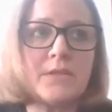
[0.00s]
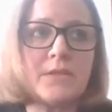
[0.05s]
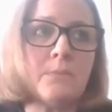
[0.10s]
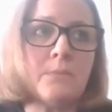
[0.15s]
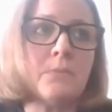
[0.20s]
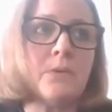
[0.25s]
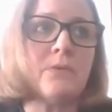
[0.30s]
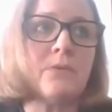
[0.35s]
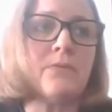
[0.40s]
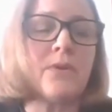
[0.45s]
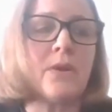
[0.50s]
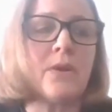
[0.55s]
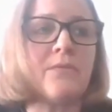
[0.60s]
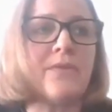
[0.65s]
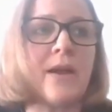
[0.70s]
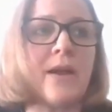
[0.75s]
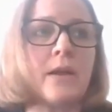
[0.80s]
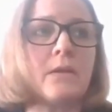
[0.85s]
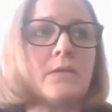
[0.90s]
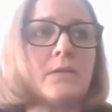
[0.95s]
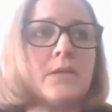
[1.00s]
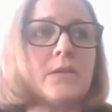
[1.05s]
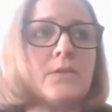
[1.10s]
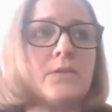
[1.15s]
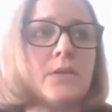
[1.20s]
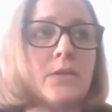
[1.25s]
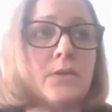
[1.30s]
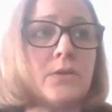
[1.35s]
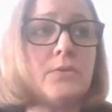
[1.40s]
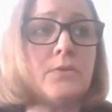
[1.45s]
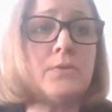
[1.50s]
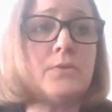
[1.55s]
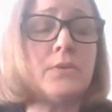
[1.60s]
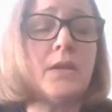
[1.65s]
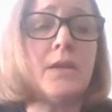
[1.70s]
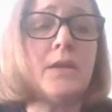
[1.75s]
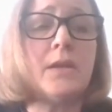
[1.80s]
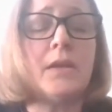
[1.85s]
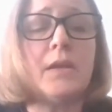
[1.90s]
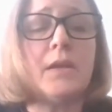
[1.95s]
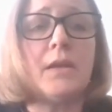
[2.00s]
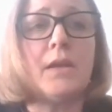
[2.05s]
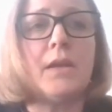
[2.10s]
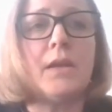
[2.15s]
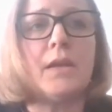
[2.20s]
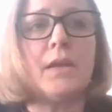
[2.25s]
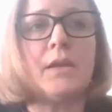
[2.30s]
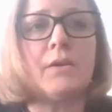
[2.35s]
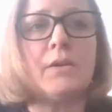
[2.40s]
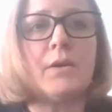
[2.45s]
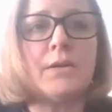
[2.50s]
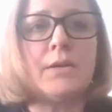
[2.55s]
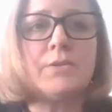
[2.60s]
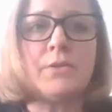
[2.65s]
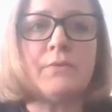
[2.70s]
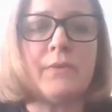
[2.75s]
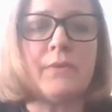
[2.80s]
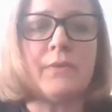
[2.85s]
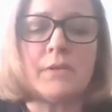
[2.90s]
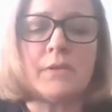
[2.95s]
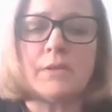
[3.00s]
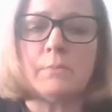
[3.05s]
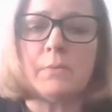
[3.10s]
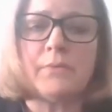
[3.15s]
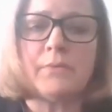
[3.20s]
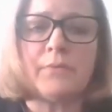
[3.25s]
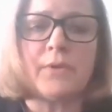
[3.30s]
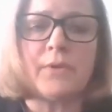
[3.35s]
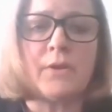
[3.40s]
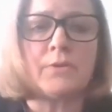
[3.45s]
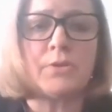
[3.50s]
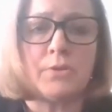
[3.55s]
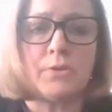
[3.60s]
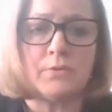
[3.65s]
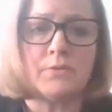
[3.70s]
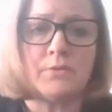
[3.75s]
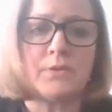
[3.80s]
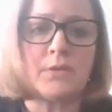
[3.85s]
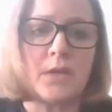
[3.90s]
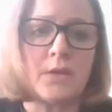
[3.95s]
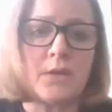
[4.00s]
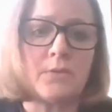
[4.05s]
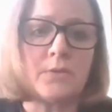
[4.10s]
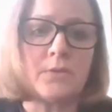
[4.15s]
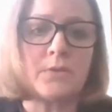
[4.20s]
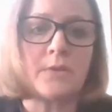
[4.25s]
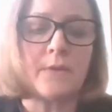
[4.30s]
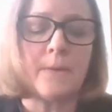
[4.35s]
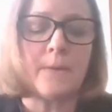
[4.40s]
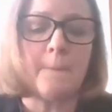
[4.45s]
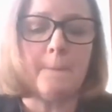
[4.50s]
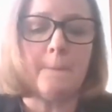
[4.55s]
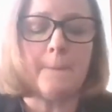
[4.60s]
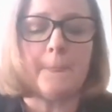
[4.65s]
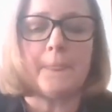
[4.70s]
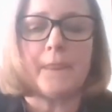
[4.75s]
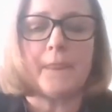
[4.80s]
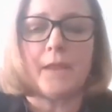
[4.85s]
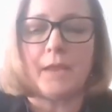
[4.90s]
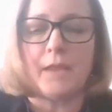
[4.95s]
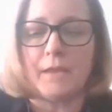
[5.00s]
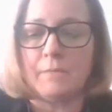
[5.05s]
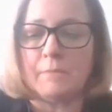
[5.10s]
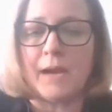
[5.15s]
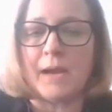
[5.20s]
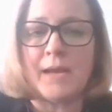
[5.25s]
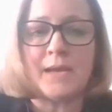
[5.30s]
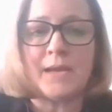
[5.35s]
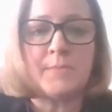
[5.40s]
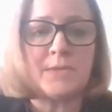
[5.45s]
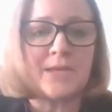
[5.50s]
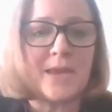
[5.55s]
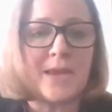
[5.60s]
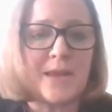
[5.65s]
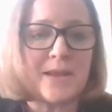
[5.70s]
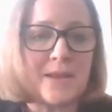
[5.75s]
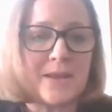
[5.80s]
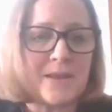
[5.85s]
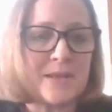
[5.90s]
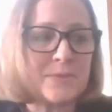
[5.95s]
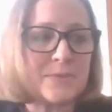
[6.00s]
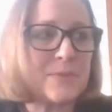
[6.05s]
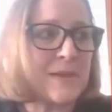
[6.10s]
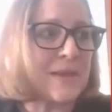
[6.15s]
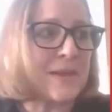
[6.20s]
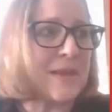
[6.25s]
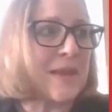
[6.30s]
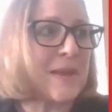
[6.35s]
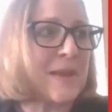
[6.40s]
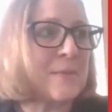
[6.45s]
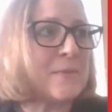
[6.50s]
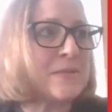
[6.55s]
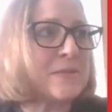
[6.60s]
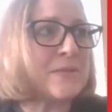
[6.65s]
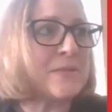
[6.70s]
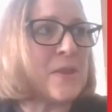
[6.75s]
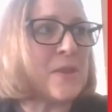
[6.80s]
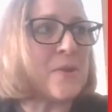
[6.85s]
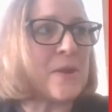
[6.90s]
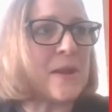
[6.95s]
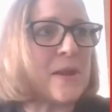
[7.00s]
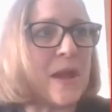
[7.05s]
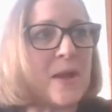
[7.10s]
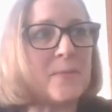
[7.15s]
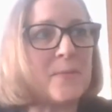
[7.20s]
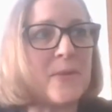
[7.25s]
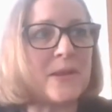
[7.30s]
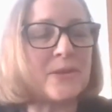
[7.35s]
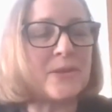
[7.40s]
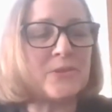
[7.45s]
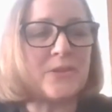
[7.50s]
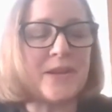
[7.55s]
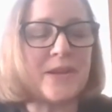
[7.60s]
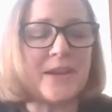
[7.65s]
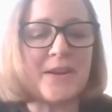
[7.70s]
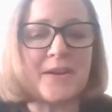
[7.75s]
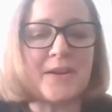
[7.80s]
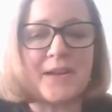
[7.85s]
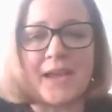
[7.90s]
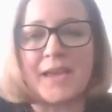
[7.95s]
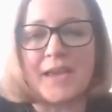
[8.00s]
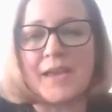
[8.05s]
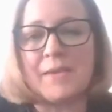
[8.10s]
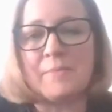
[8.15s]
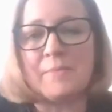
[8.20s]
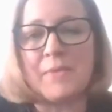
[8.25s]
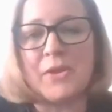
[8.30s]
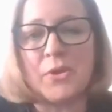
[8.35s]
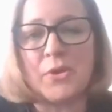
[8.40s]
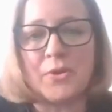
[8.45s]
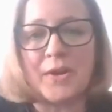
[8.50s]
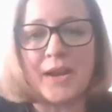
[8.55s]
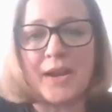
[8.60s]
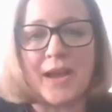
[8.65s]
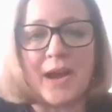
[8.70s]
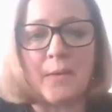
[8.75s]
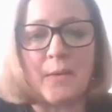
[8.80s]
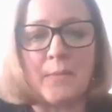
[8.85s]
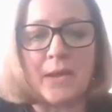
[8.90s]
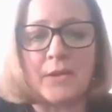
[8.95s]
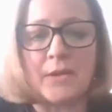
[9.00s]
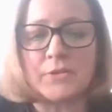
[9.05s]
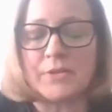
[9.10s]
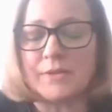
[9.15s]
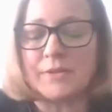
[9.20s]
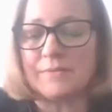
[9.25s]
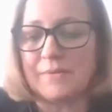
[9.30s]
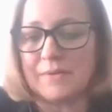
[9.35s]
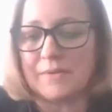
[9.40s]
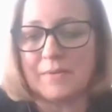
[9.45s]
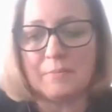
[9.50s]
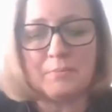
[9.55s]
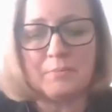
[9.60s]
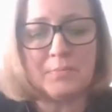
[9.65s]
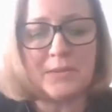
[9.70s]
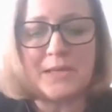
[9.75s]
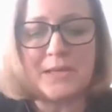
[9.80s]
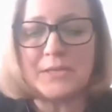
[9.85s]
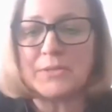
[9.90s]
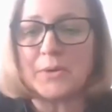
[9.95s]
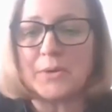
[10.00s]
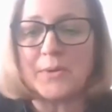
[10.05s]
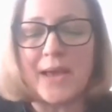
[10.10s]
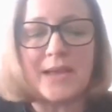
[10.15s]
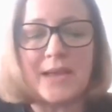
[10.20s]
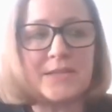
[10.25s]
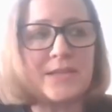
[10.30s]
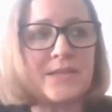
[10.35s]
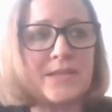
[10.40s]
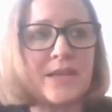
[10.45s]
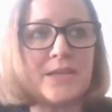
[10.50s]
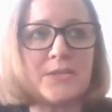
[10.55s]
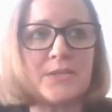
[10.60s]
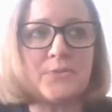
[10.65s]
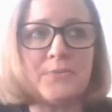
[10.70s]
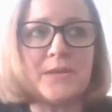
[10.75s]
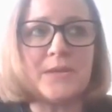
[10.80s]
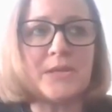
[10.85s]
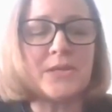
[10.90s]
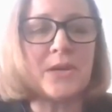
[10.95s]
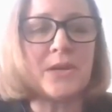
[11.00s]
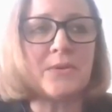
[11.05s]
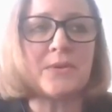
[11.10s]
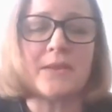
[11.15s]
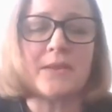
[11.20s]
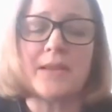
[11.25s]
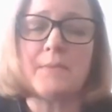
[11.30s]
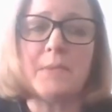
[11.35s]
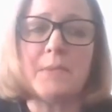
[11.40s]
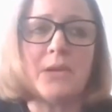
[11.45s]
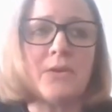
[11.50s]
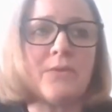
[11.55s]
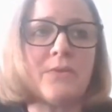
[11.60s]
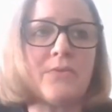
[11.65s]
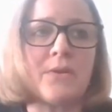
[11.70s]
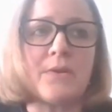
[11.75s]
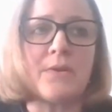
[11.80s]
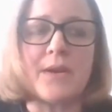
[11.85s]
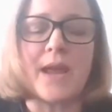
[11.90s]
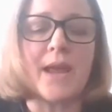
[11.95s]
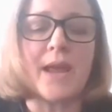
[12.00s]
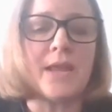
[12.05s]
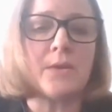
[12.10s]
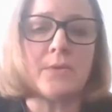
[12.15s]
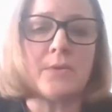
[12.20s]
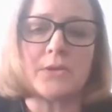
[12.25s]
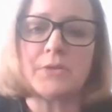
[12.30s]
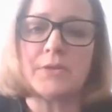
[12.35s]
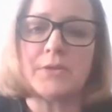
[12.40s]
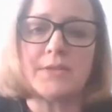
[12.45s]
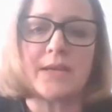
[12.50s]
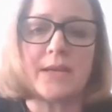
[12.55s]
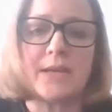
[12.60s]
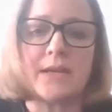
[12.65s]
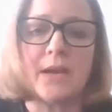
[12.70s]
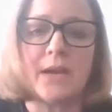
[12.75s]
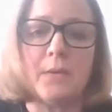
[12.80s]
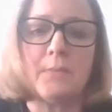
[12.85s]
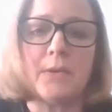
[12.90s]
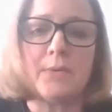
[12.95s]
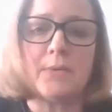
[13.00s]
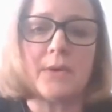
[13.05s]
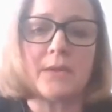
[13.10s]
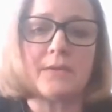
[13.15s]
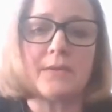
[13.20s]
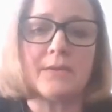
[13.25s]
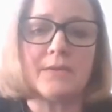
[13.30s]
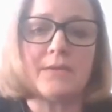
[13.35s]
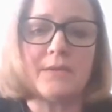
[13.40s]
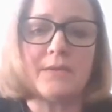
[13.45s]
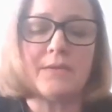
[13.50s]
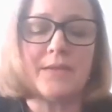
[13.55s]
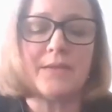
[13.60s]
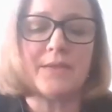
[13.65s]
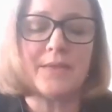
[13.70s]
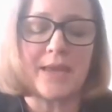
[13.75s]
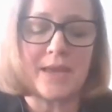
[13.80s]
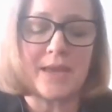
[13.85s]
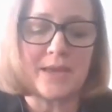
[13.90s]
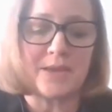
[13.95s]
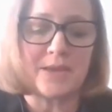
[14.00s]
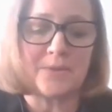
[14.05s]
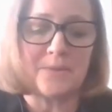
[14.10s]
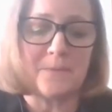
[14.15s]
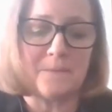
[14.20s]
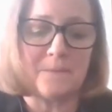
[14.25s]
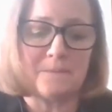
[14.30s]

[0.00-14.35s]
simple for your faculty to use, and then also very simple for your students to use. My name is Anna Desmond. Again, I'm a senior account manager here, and I am your account manager. Please don't hesitate to reach out and let me know if there are any questions I can help you with. Thank you.